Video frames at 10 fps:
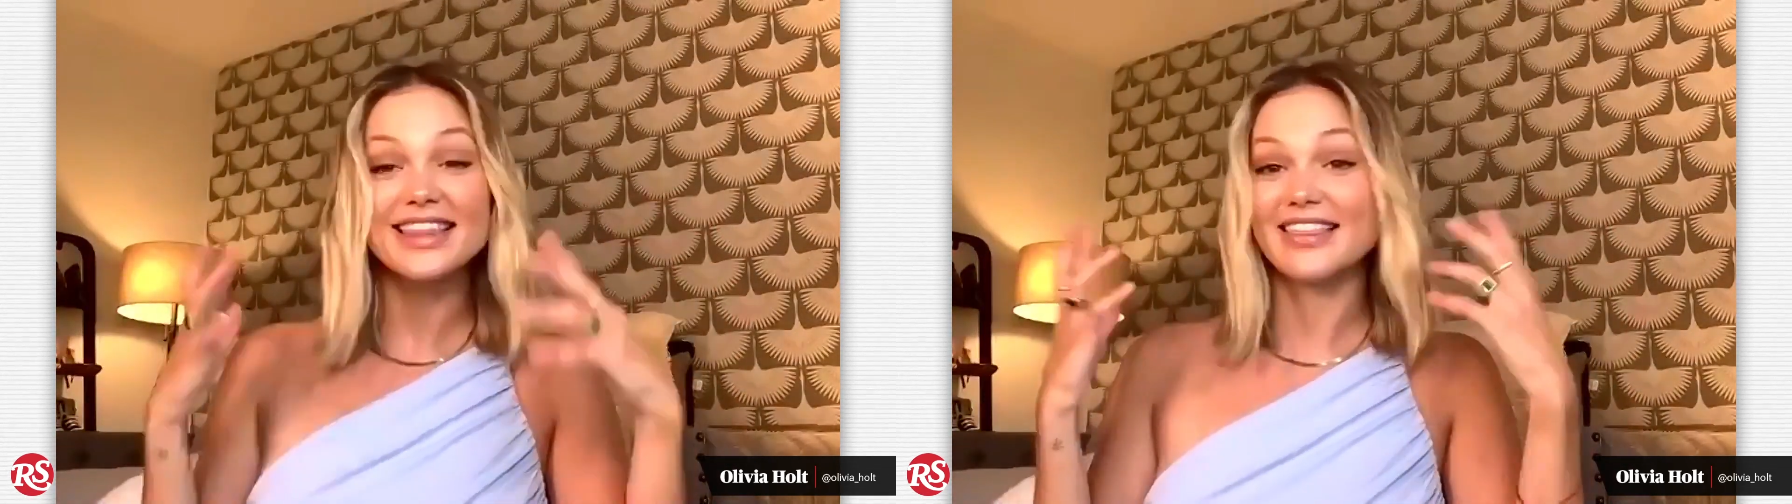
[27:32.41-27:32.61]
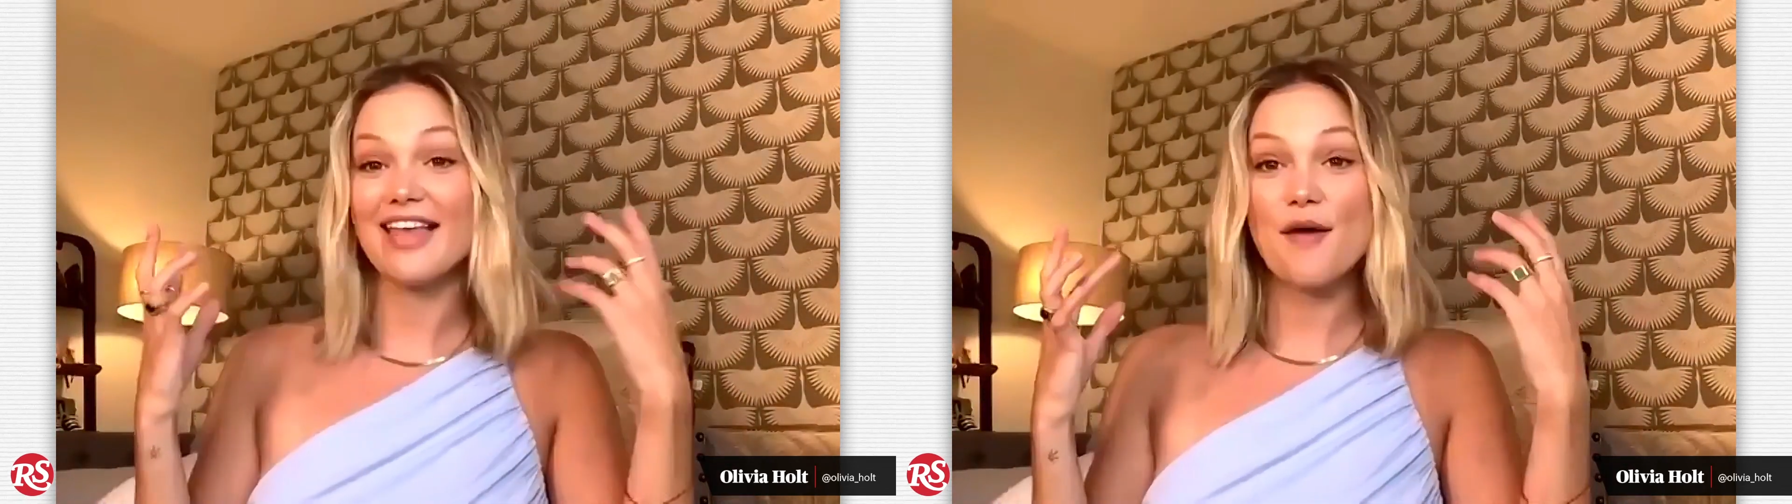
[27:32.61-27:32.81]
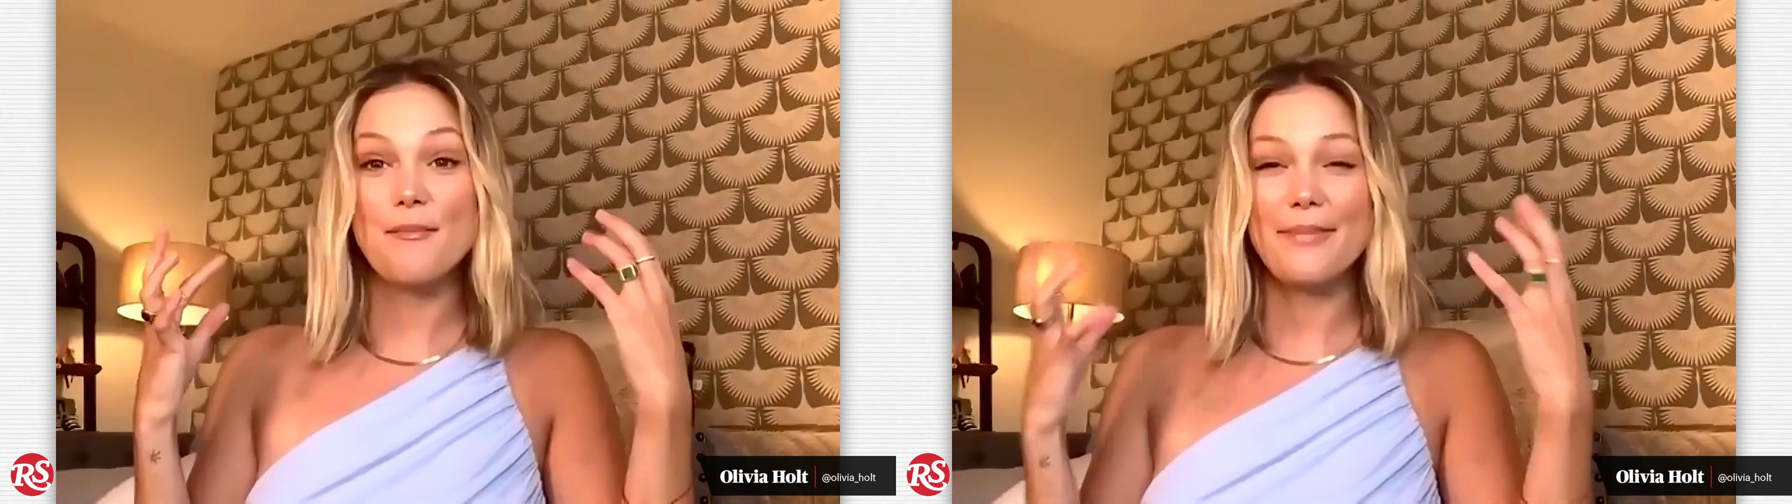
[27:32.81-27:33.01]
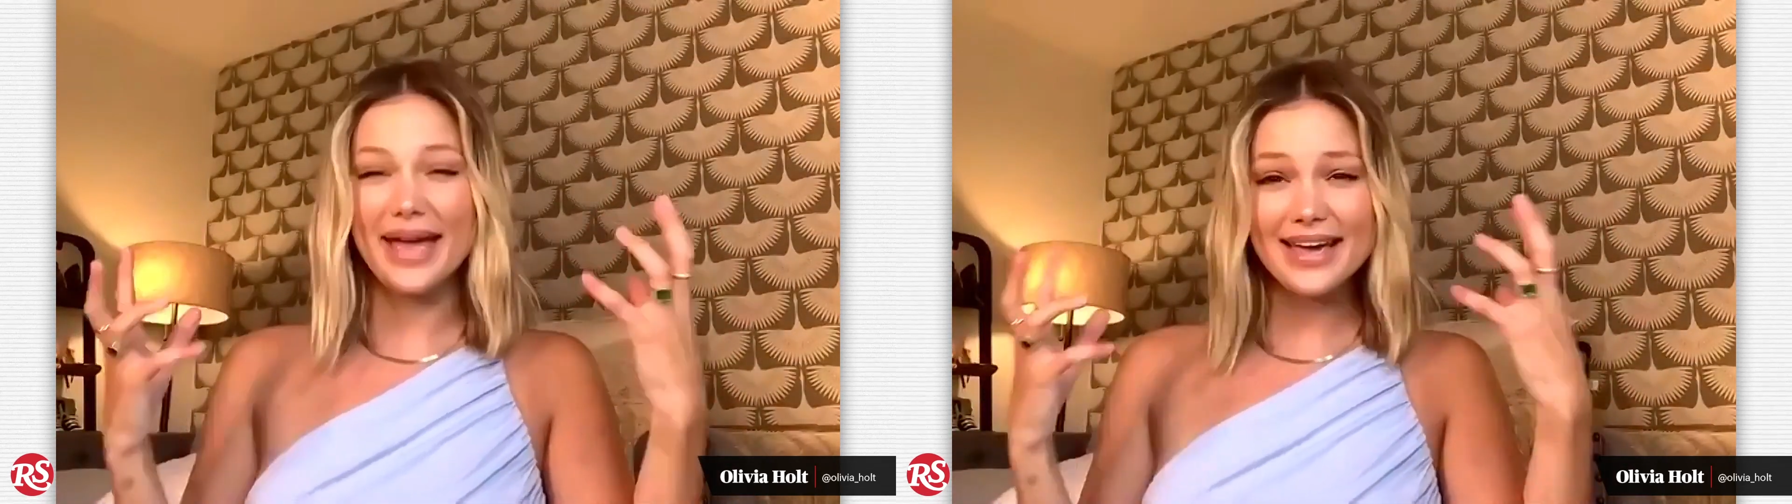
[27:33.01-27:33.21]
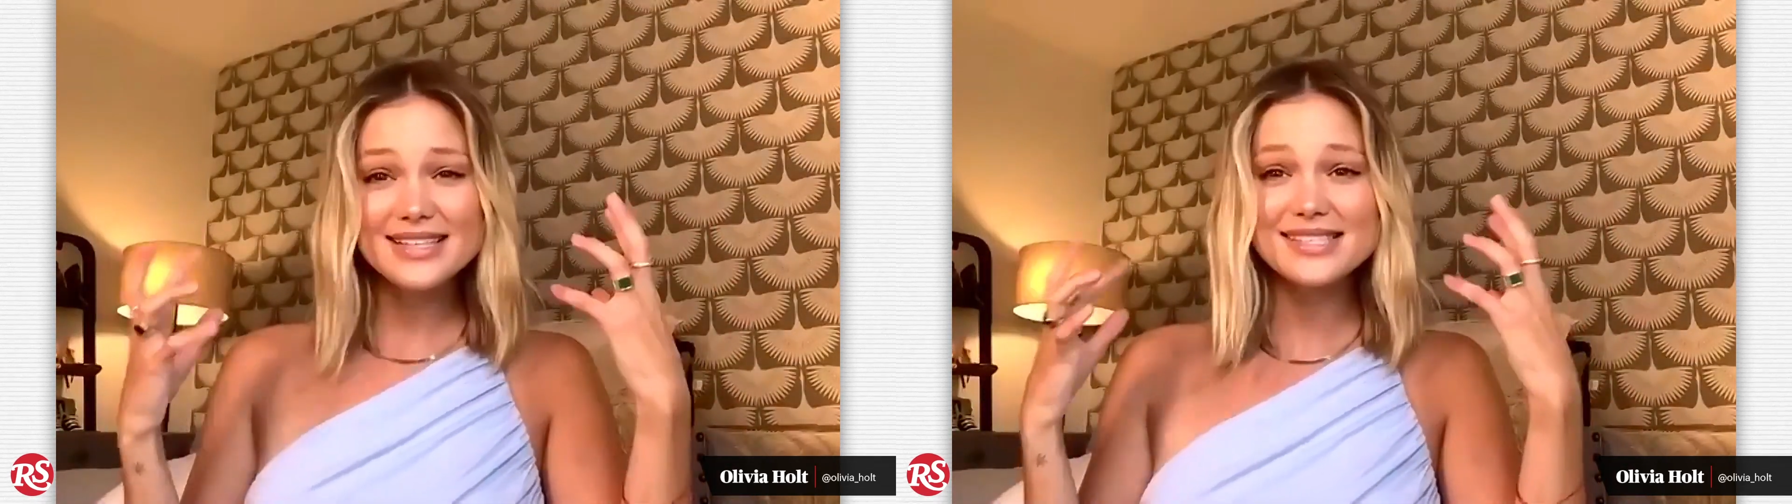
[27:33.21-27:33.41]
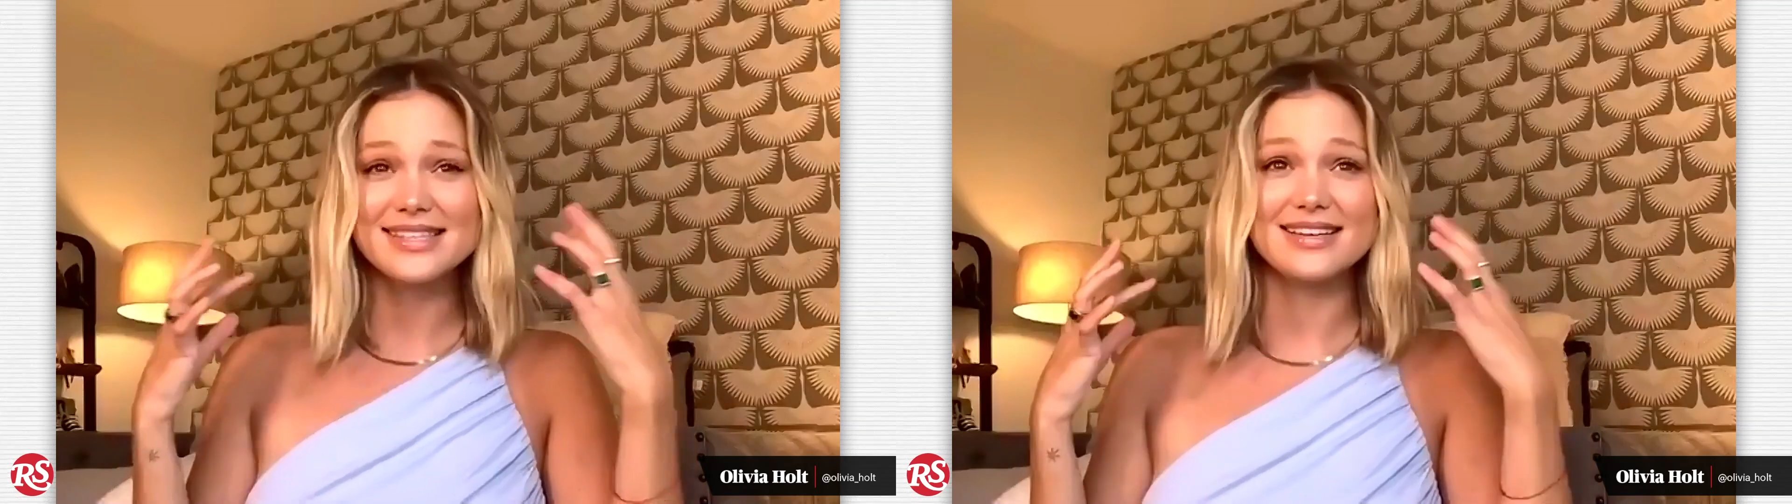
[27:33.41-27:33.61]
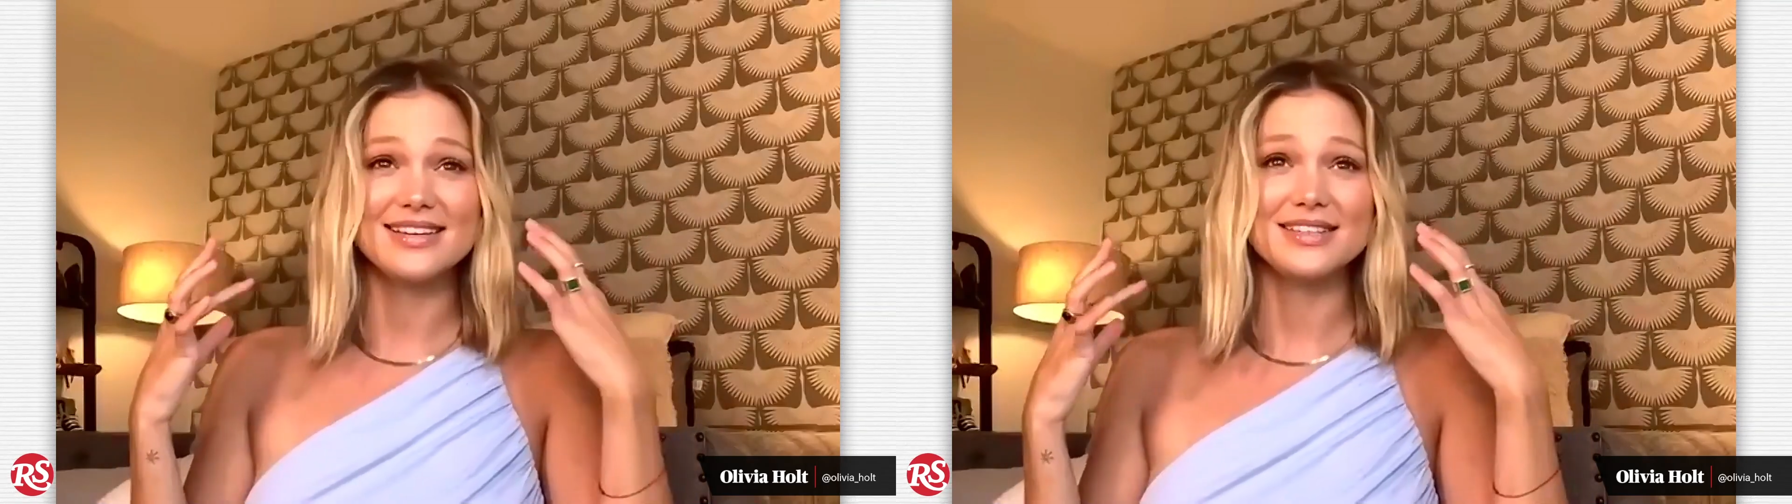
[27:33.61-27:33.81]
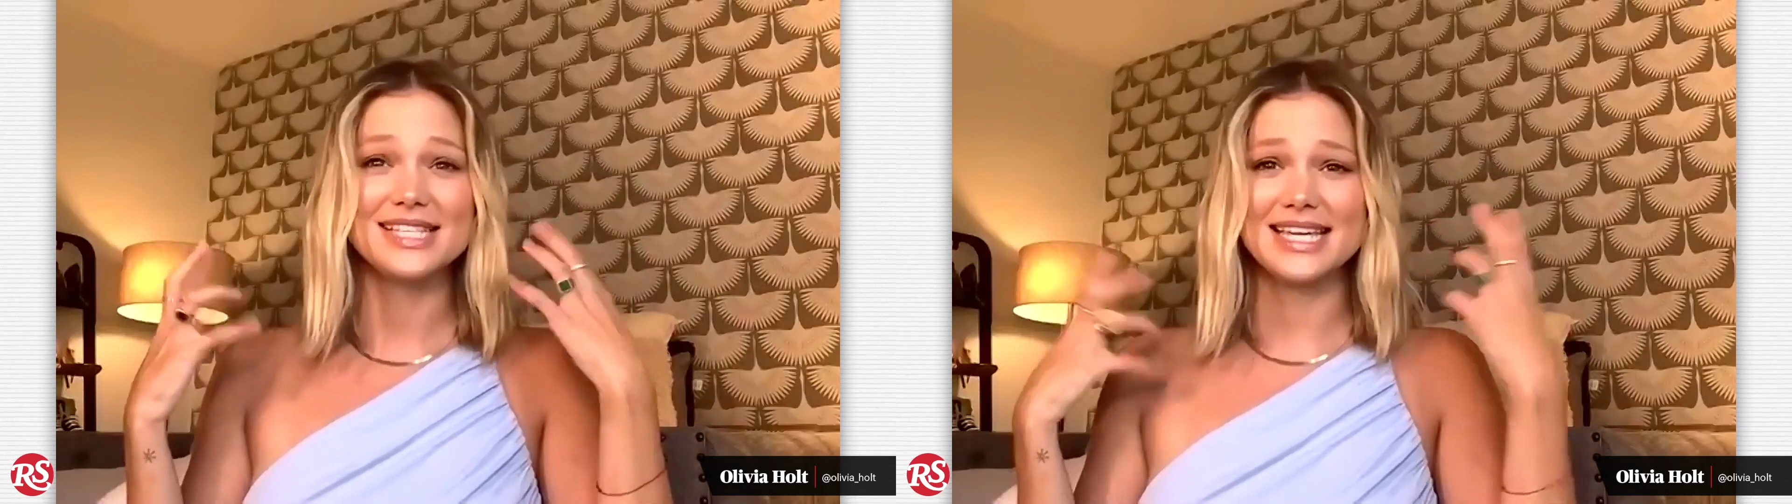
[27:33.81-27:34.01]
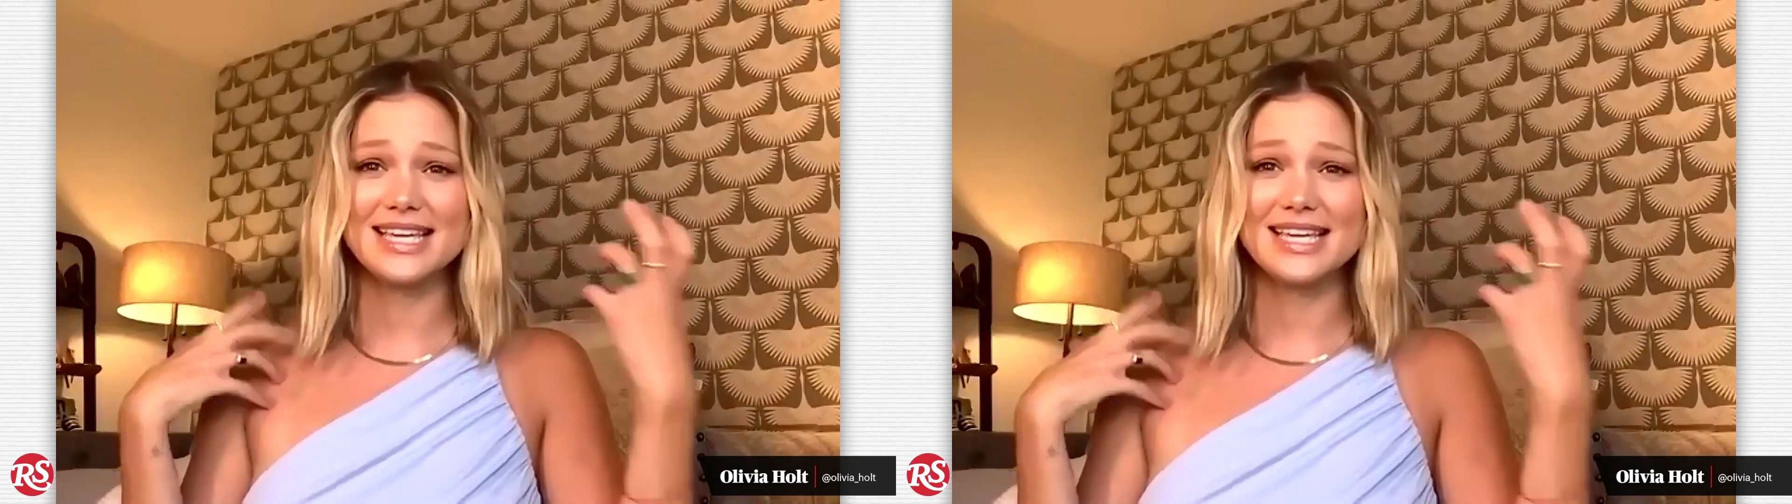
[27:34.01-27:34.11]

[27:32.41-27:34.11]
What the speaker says: like that bass, to